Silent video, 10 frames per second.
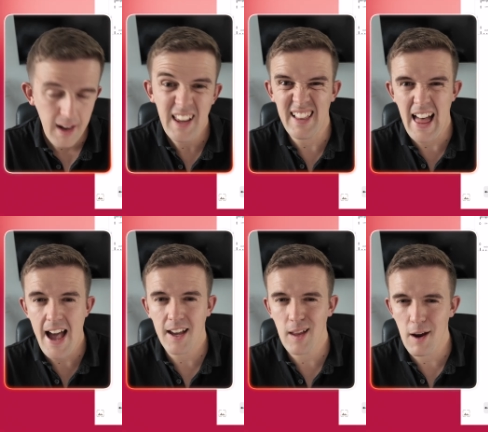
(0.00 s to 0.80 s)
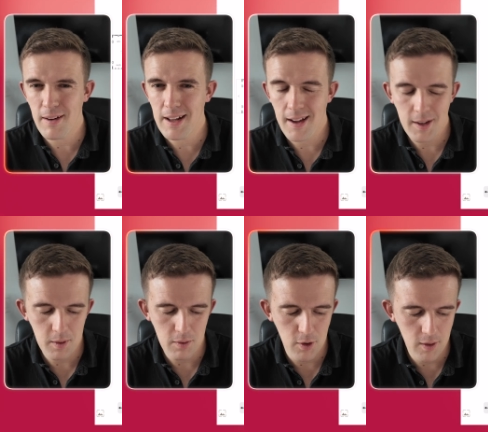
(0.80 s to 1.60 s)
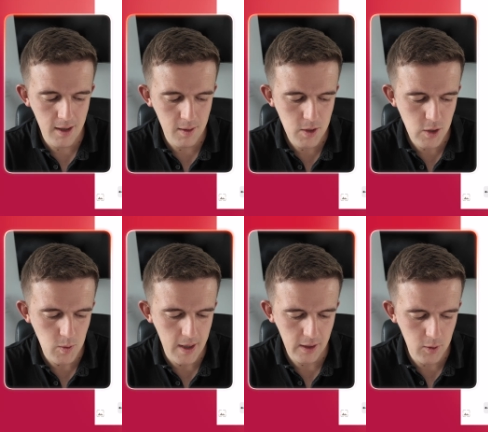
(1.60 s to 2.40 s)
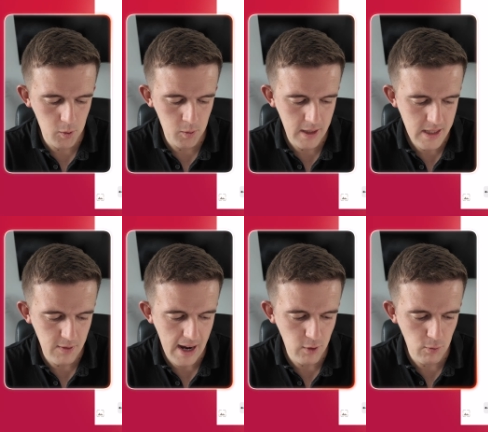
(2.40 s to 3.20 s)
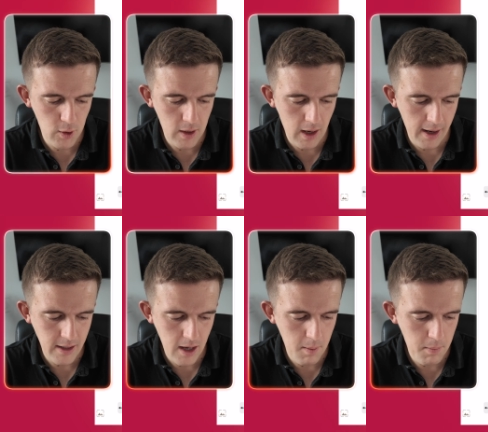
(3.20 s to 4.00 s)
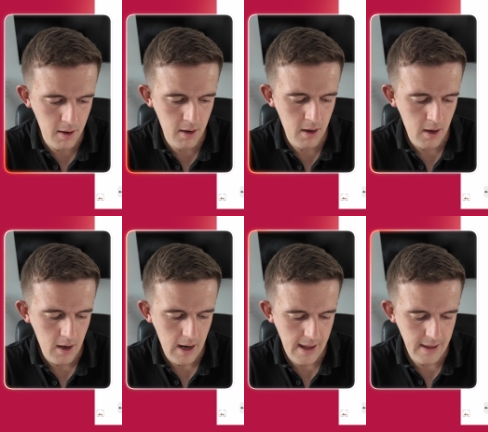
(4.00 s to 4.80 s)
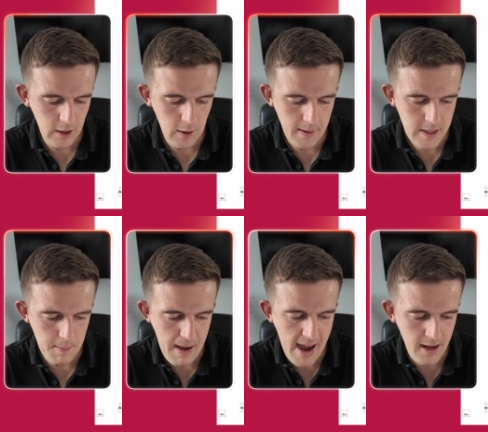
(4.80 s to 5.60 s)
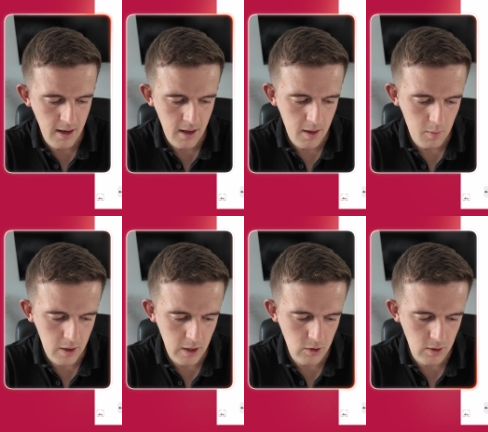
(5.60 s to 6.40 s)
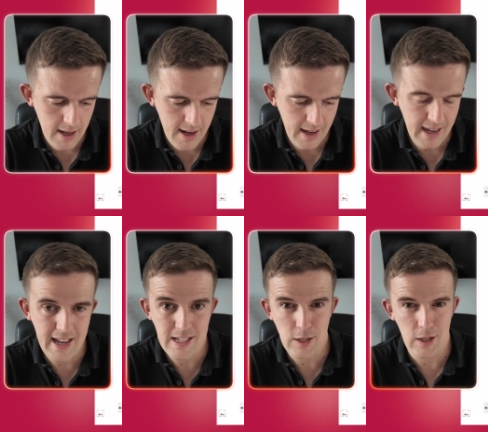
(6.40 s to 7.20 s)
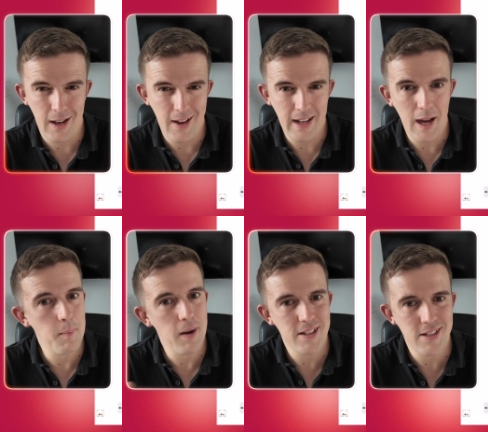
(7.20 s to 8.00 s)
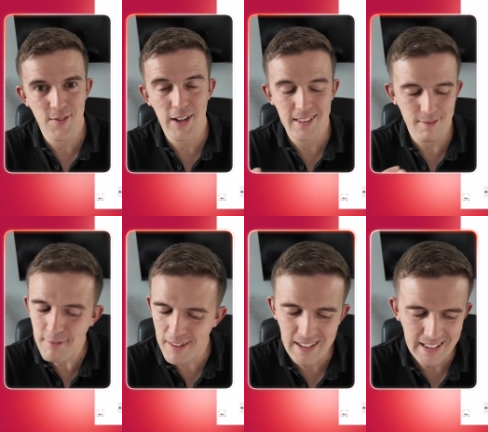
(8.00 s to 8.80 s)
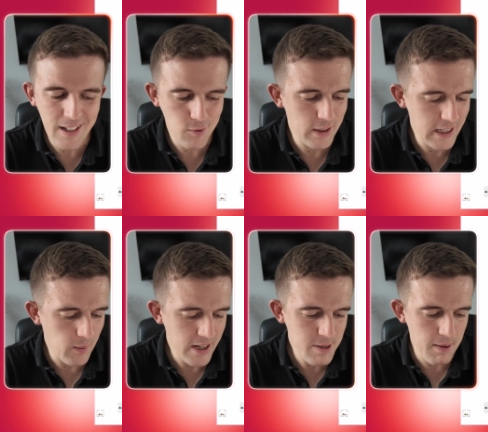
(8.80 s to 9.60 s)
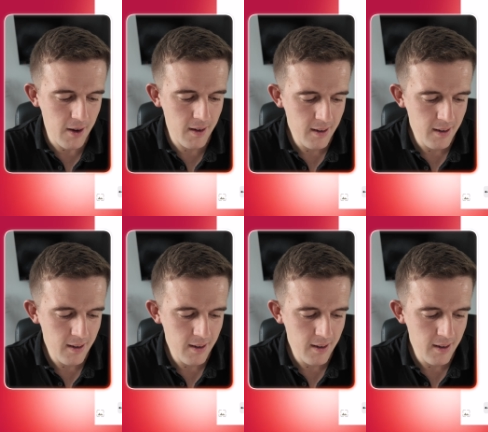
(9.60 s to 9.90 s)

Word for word: Little hack that I really like with the ruler, which is quite cool, is if you have your ruler lined up and then you go into the pen, when you do that, it's going to line it up. I just find I think that's really quite smart.